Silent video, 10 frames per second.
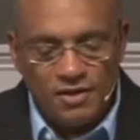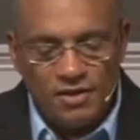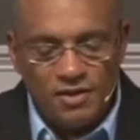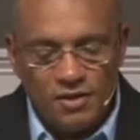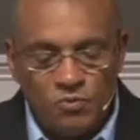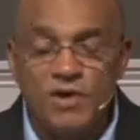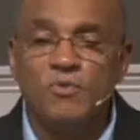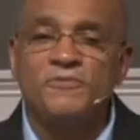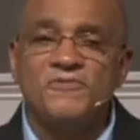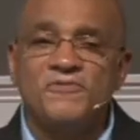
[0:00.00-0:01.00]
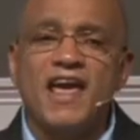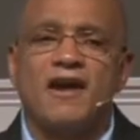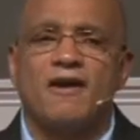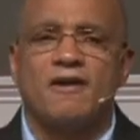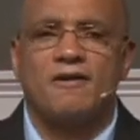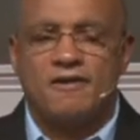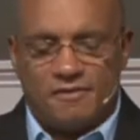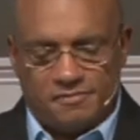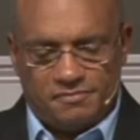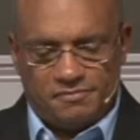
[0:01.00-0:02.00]
When we fear,
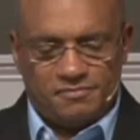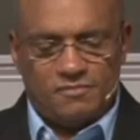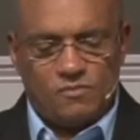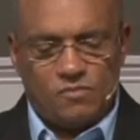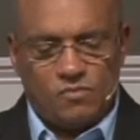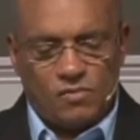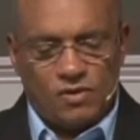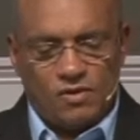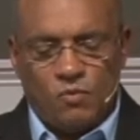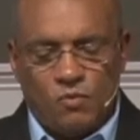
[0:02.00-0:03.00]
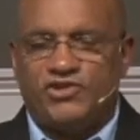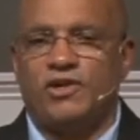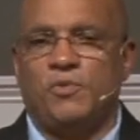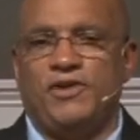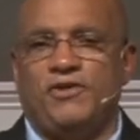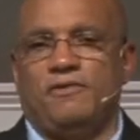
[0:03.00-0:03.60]
what should we do?